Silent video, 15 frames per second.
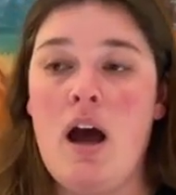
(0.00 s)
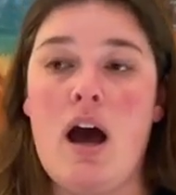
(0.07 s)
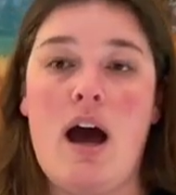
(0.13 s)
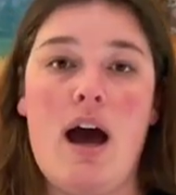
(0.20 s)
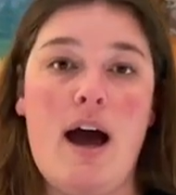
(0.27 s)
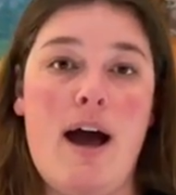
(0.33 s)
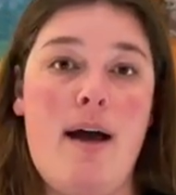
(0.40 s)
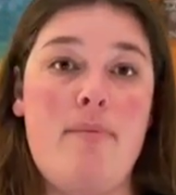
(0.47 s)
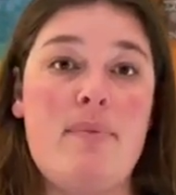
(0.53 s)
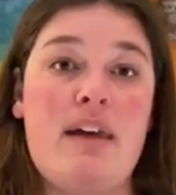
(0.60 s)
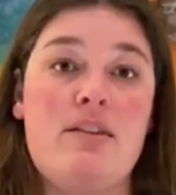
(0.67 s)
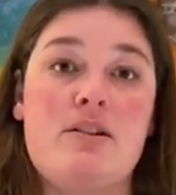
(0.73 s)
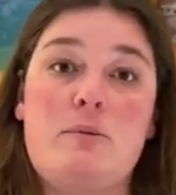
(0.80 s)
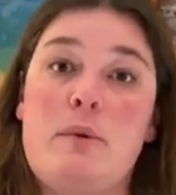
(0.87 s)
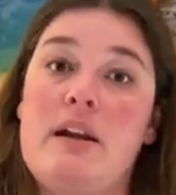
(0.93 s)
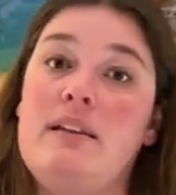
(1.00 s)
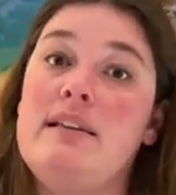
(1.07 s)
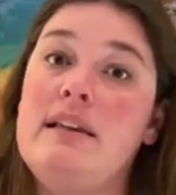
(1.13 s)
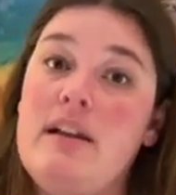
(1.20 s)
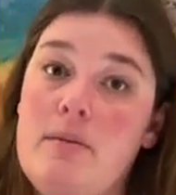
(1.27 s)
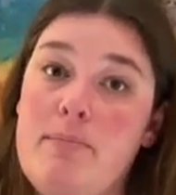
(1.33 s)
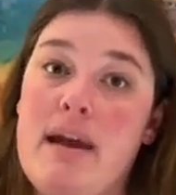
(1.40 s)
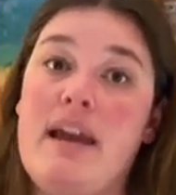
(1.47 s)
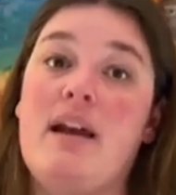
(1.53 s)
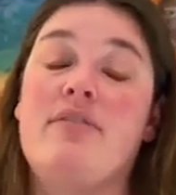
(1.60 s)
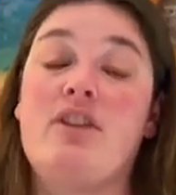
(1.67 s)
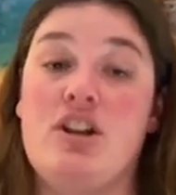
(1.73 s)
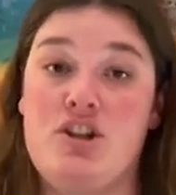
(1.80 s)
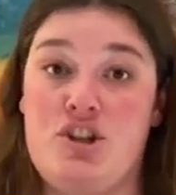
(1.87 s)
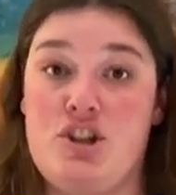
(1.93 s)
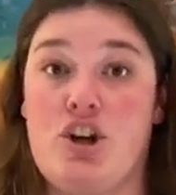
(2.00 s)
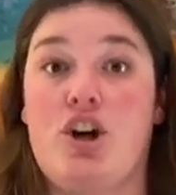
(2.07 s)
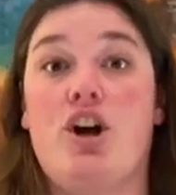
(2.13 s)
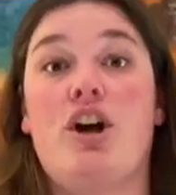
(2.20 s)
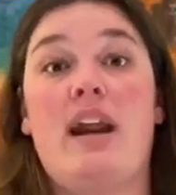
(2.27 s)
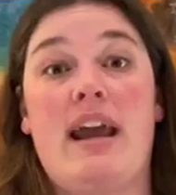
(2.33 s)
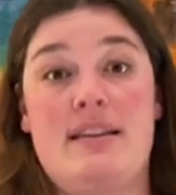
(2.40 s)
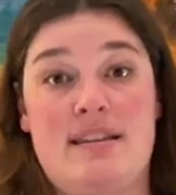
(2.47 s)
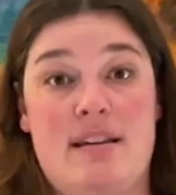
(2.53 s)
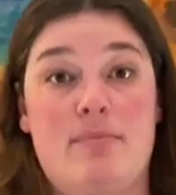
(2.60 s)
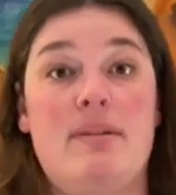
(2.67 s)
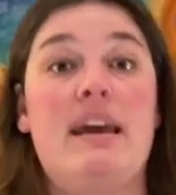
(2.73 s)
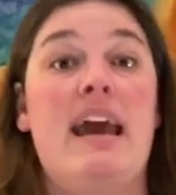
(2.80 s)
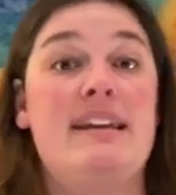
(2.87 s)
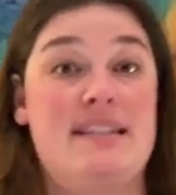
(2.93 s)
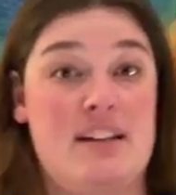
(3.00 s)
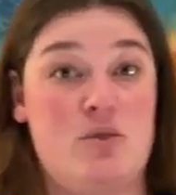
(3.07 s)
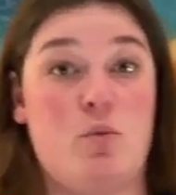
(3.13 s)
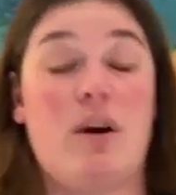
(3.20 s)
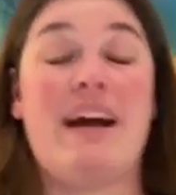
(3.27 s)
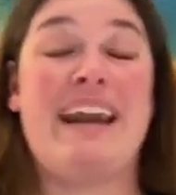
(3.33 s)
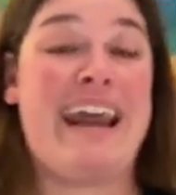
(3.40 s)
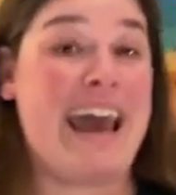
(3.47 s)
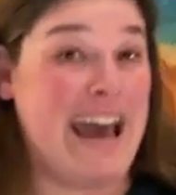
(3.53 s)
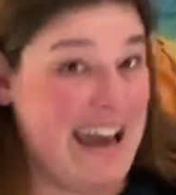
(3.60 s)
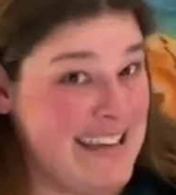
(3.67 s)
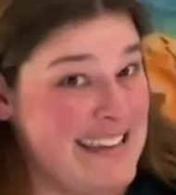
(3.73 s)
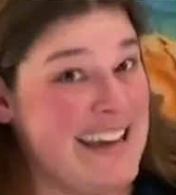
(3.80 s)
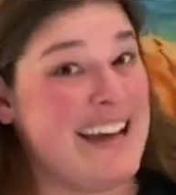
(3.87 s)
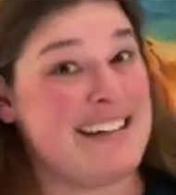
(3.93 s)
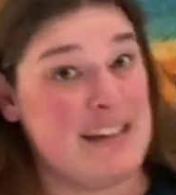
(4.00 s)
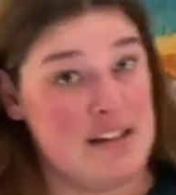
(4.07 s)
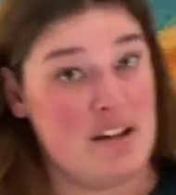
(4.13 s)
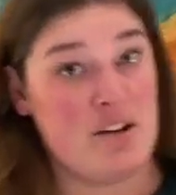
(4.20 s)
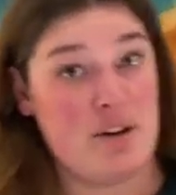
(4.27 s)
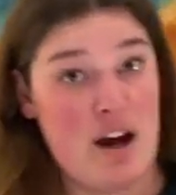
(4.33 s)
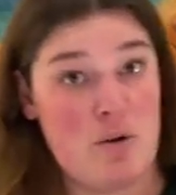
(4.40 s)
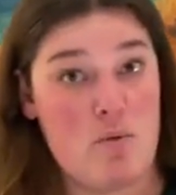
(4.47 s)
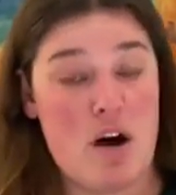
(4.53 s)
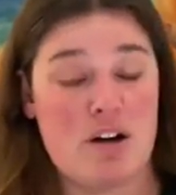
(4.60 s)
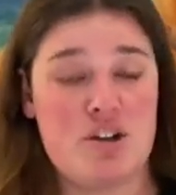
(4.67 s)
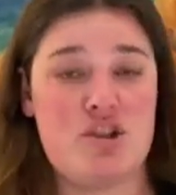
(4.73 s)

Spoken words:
And there's been a little bit of concern and some cases where it has gotten into the groundwater.